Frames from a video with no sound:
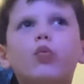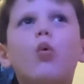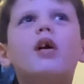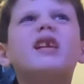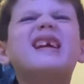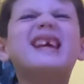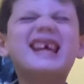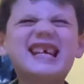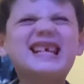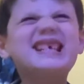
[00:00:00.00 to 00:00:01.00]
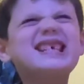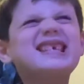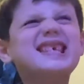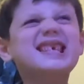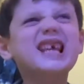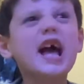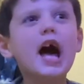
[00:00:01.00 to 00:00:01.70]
one is